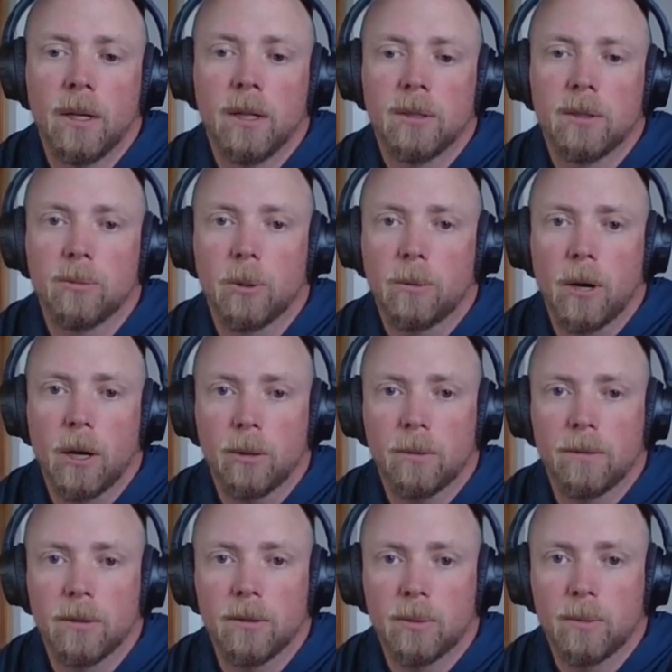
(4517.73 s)
some more product
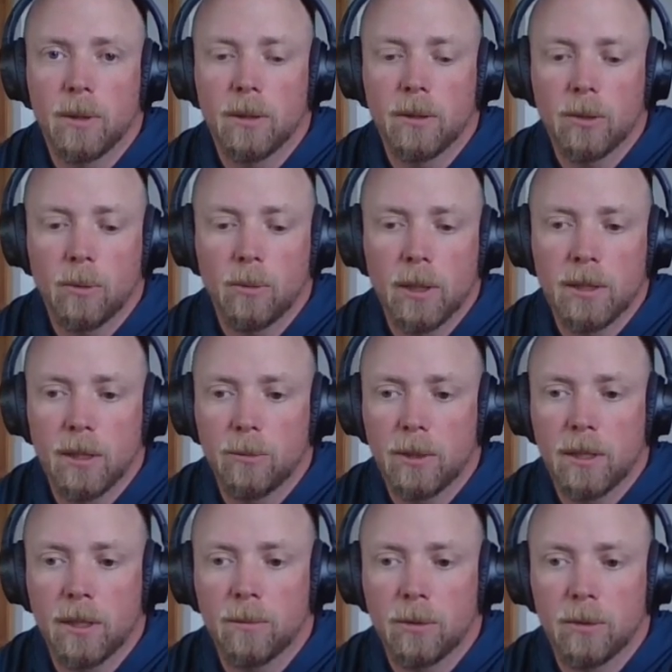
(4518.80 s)
reviews. But those are ways that we
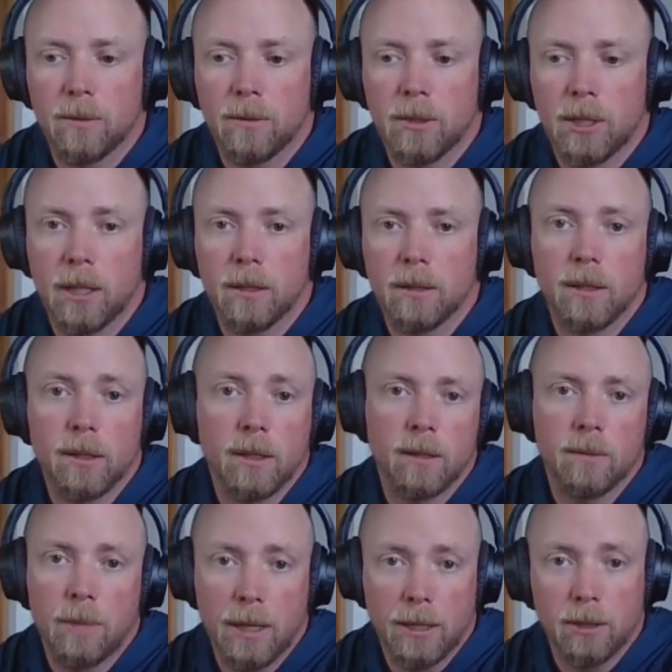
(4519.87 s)
can improve the channel. And
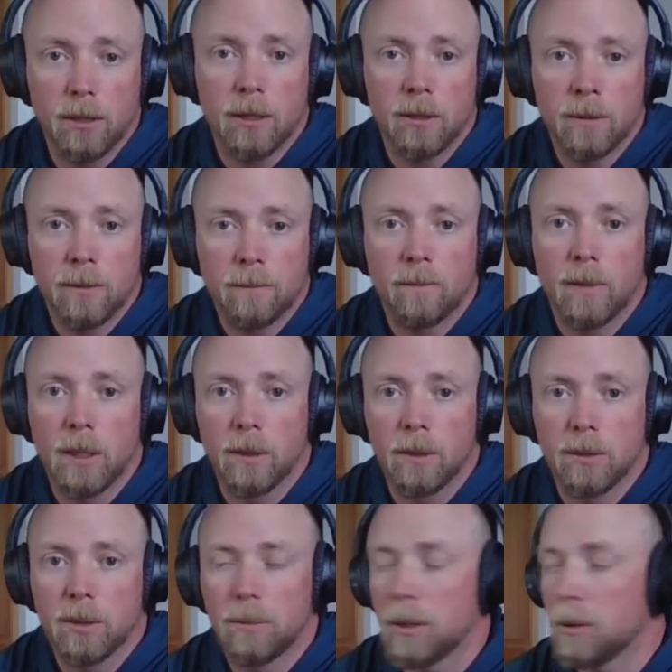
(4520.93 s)
then Patreon, you know,
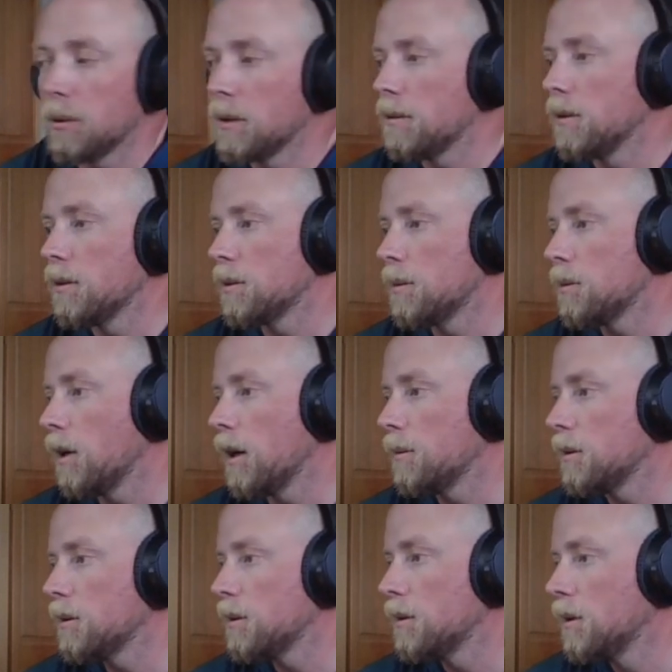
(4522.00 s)
is a big one for the subscribers.